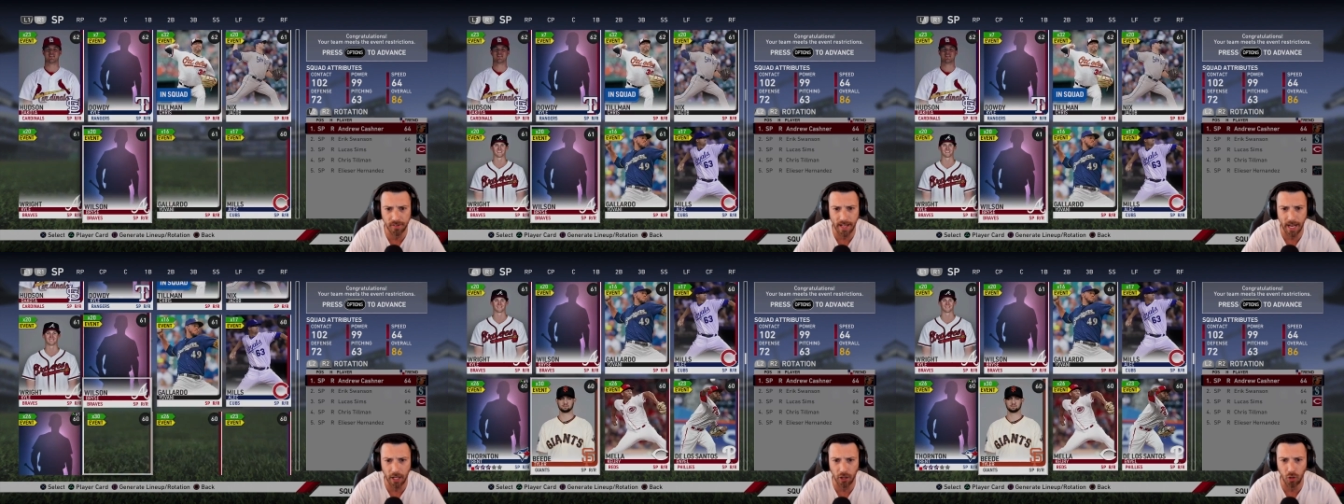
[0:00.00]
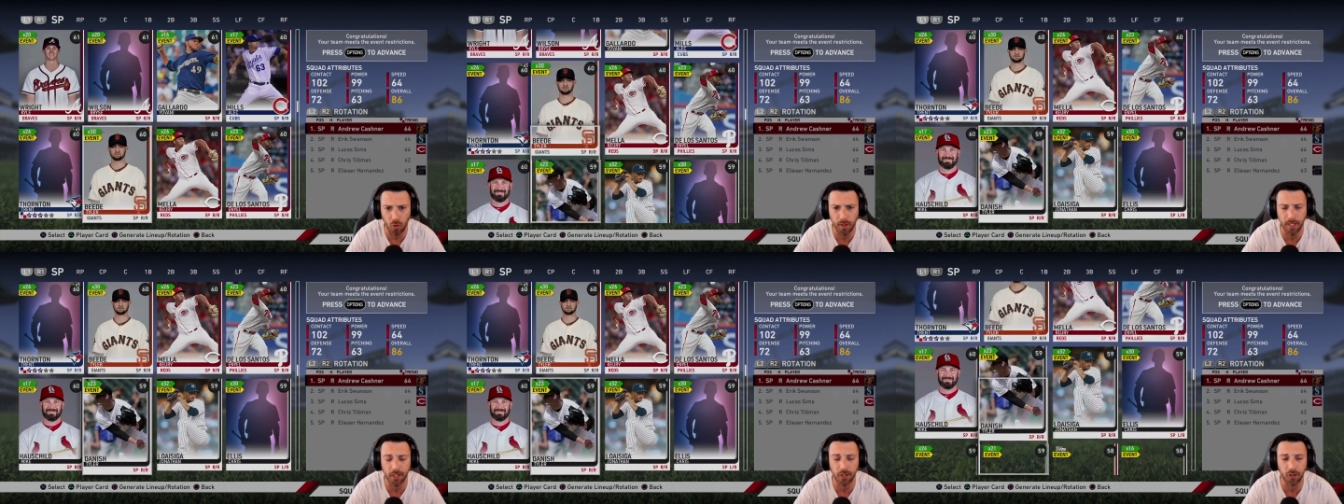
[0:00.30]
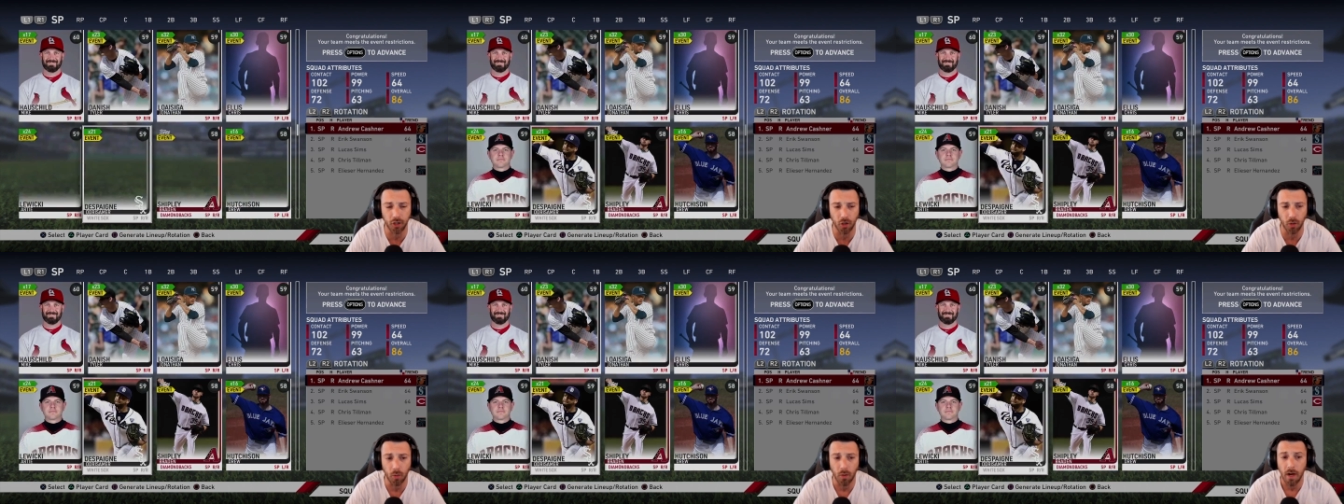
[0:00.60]
that you can
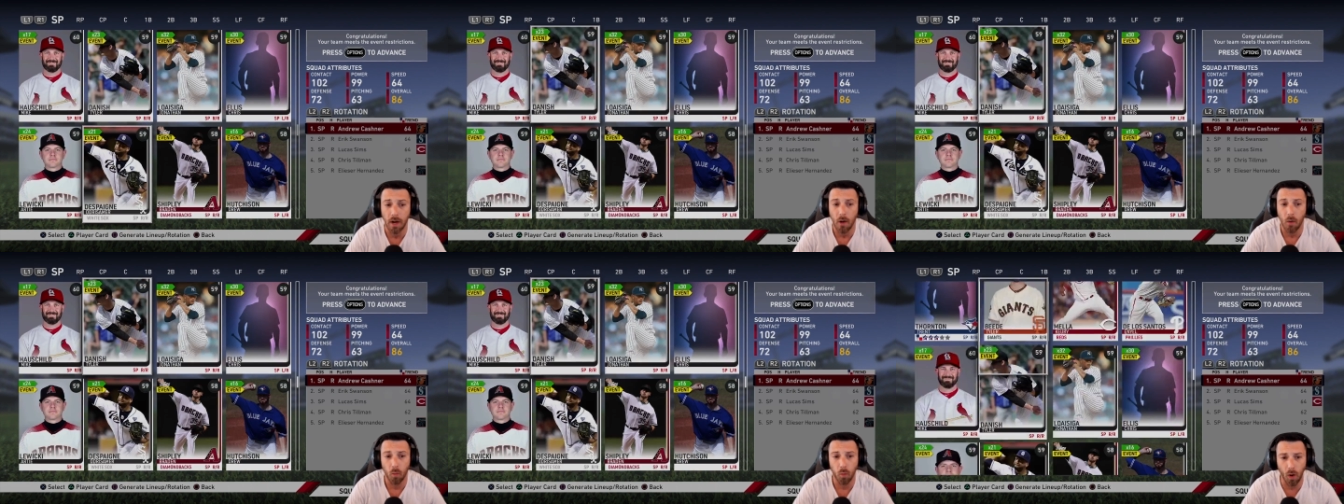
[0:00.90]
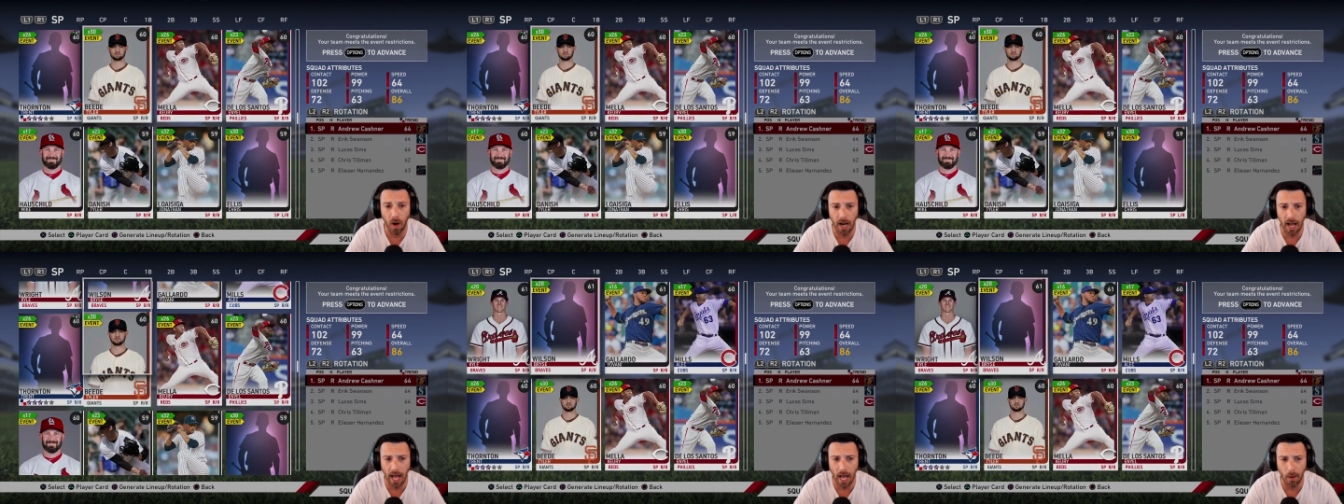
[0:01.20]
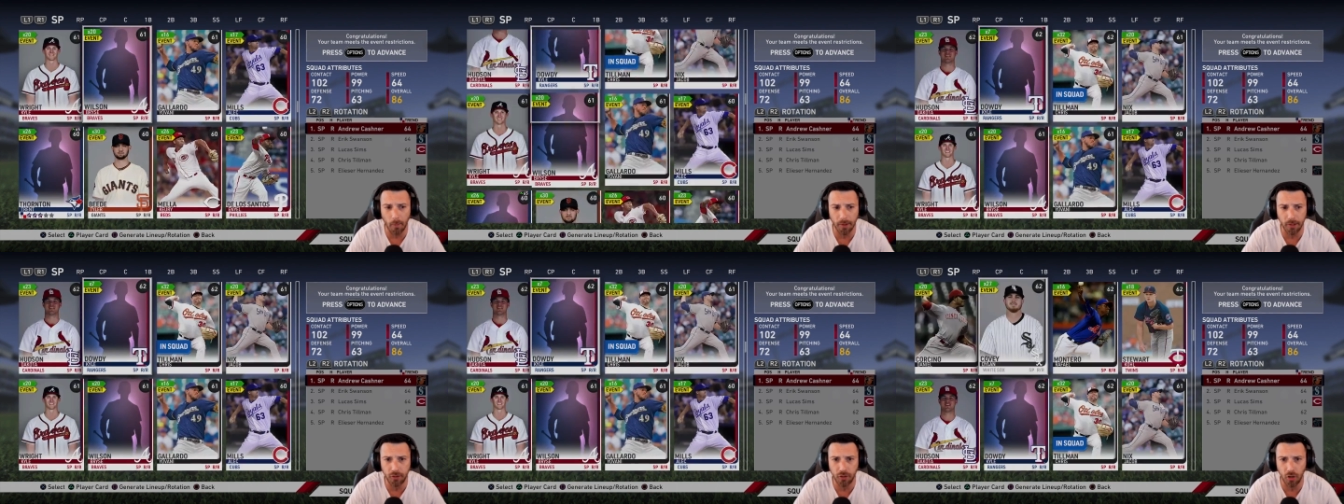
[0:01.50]
do. What I
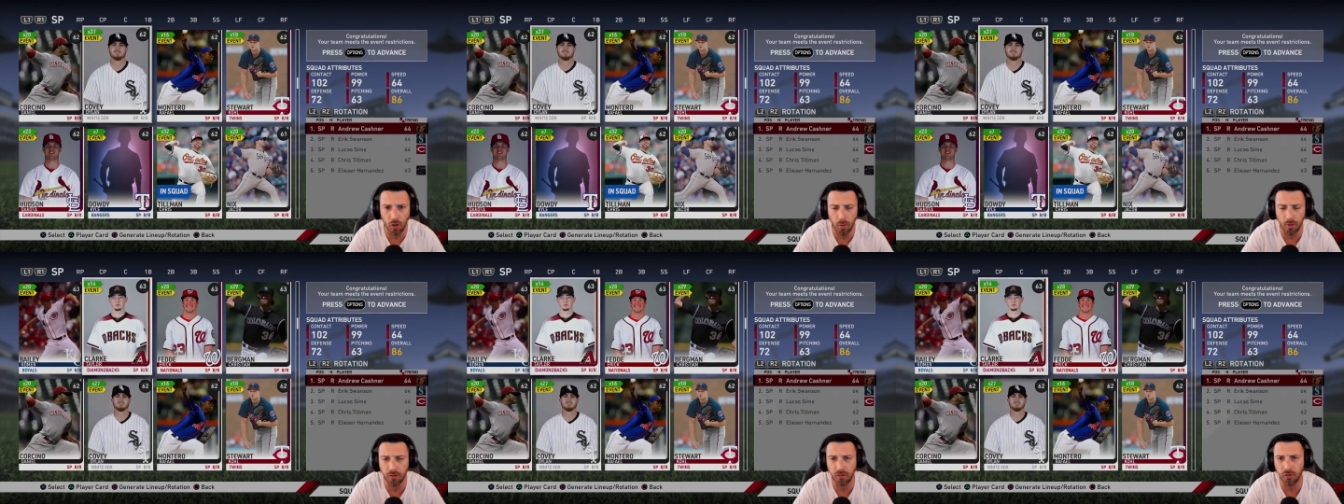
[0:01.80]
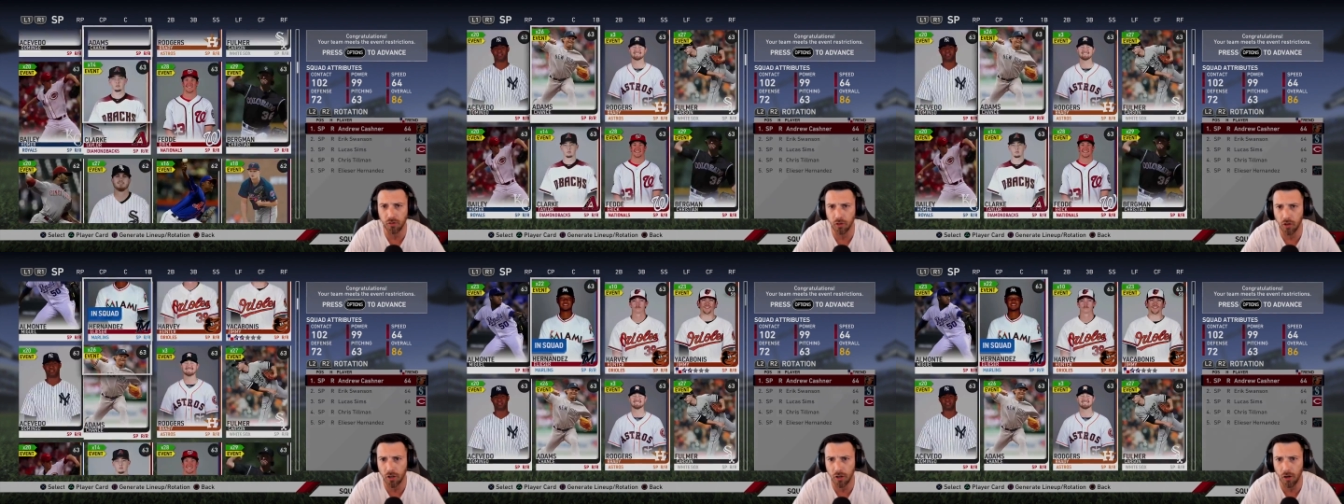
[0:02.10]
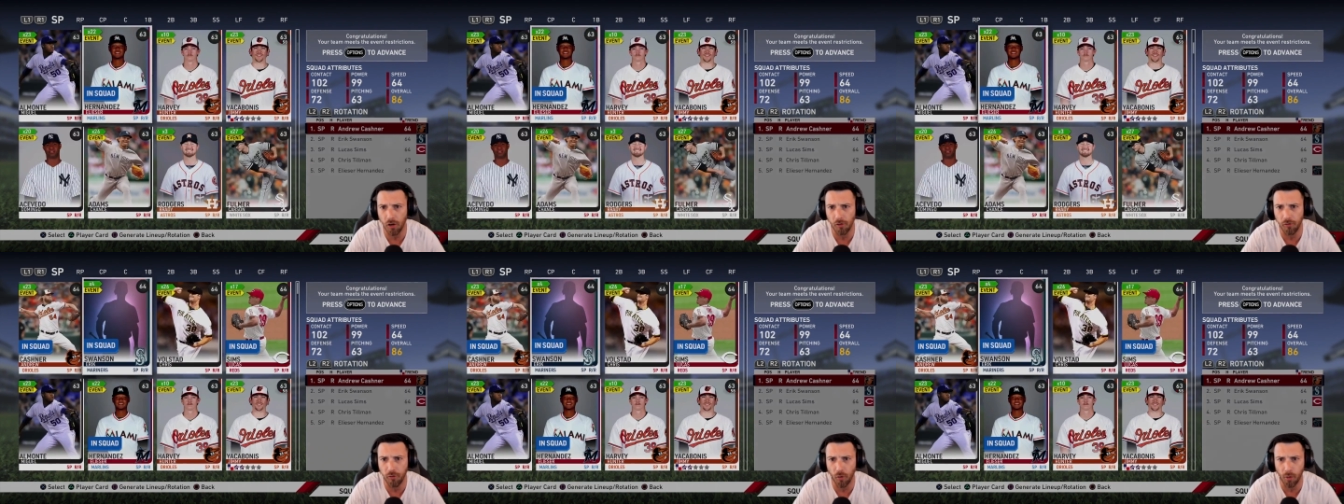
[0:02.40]
would do is
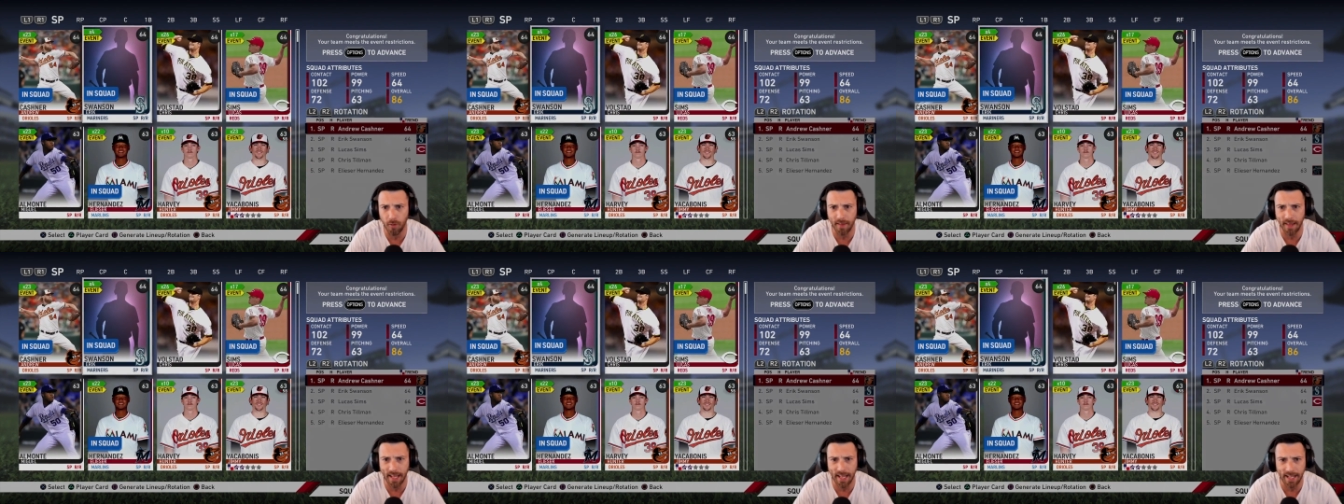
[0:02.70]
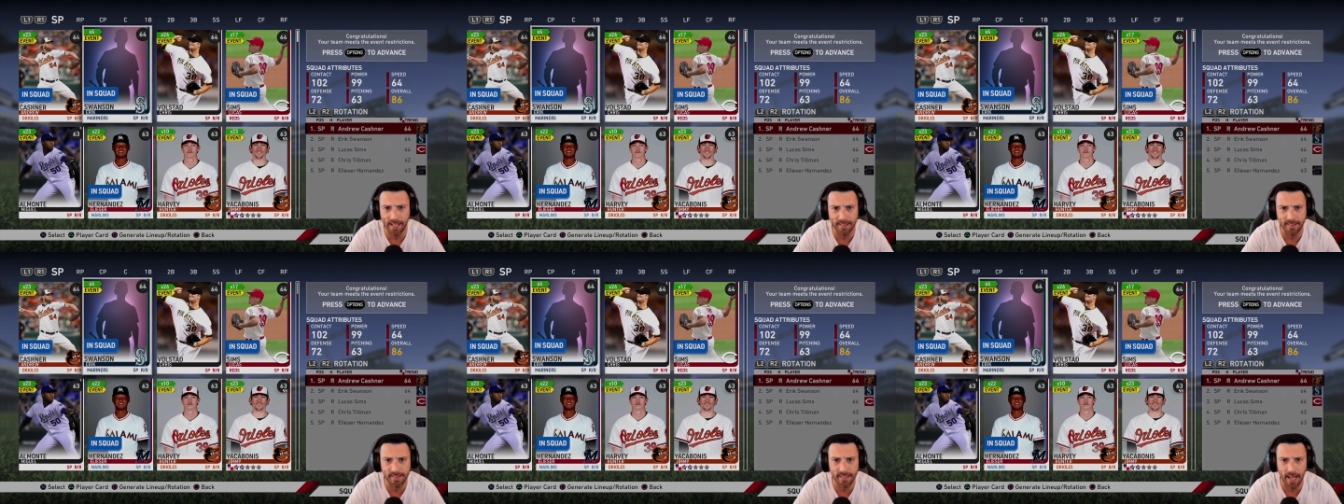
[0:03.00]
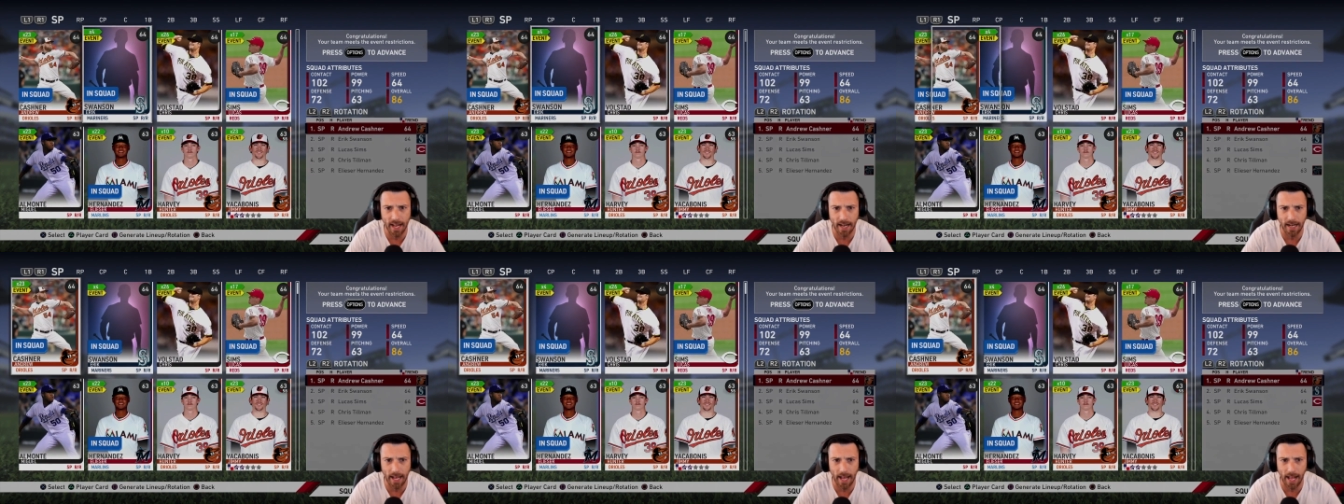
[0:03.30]
look for the inside